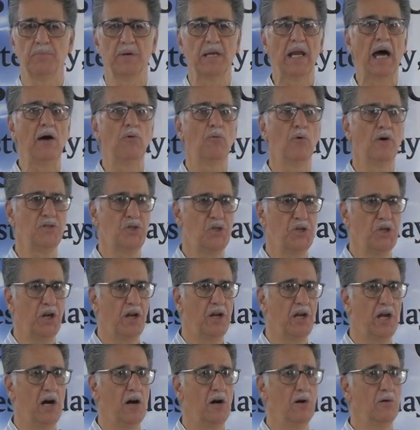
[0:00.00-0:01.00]
But I want you
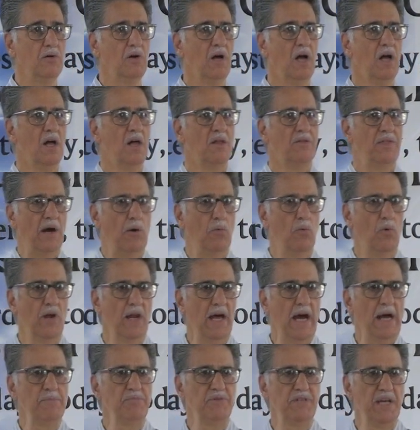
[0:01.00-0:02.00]
to know that when
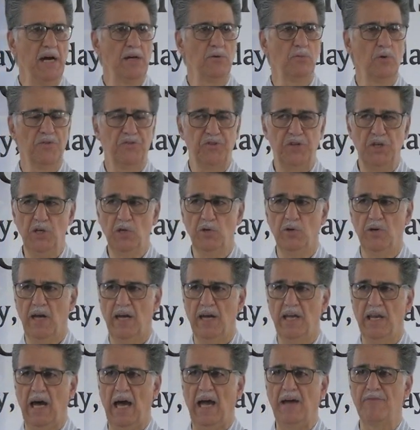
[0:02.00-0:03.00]
I'm done with you
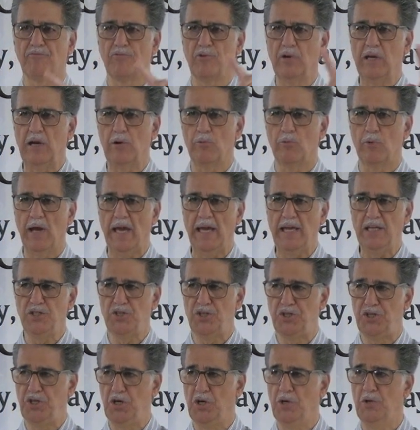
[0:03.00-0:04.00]
and I've
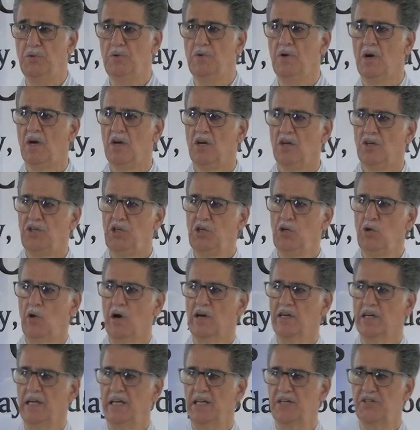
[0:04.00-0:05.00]
rearranged you, you
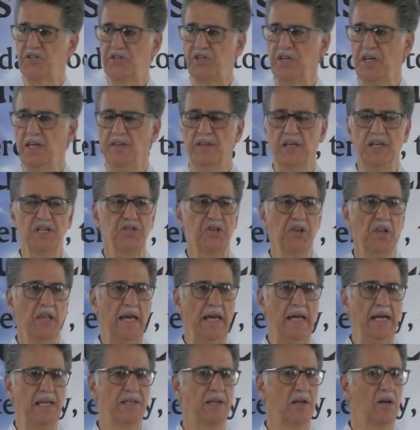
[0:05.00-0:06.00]
are going to see this
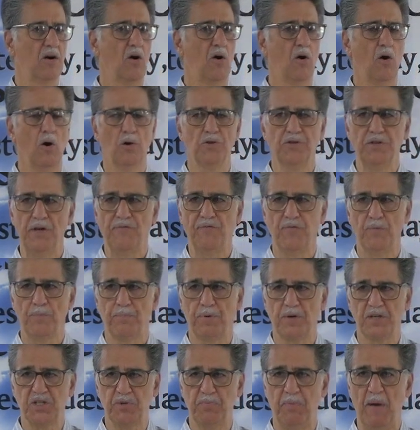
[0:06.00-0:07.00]
land in a whole different
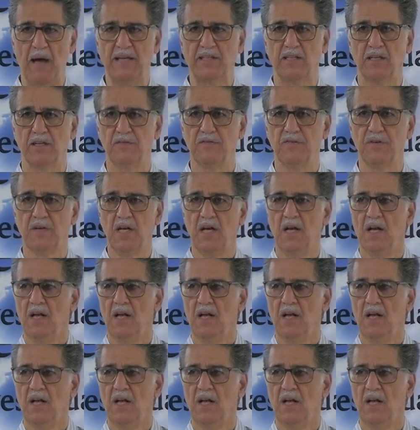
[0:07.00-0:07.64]
perspective.